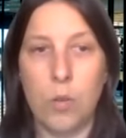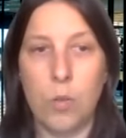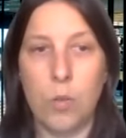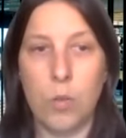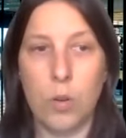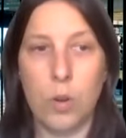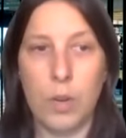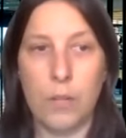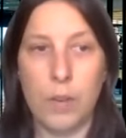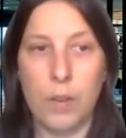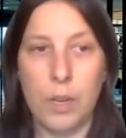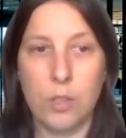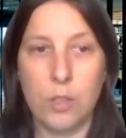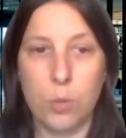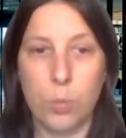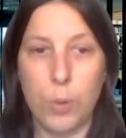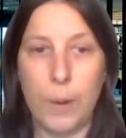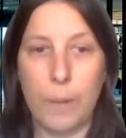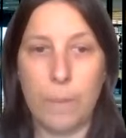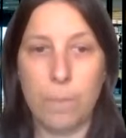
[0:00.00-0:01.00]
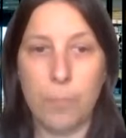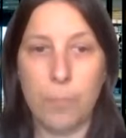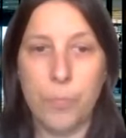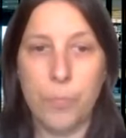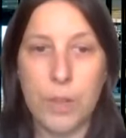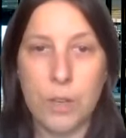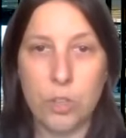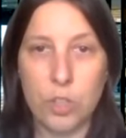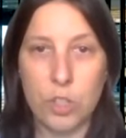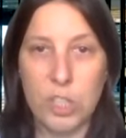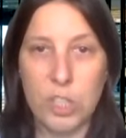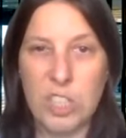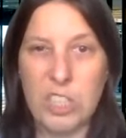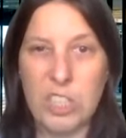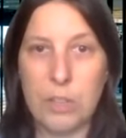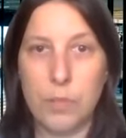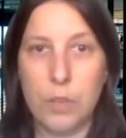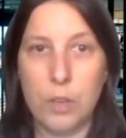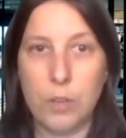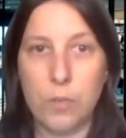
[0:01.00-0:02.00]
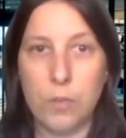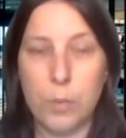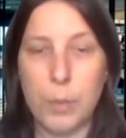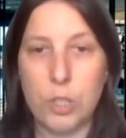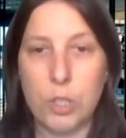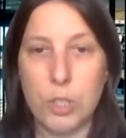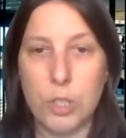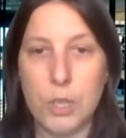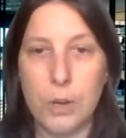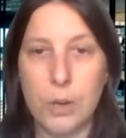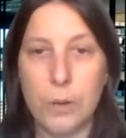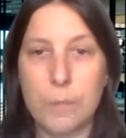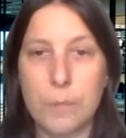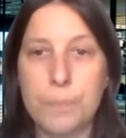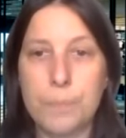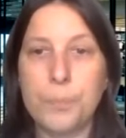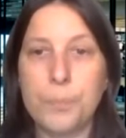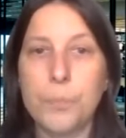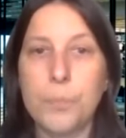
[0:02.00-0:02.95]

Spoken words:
or giving us a ring, just to see if the information is there.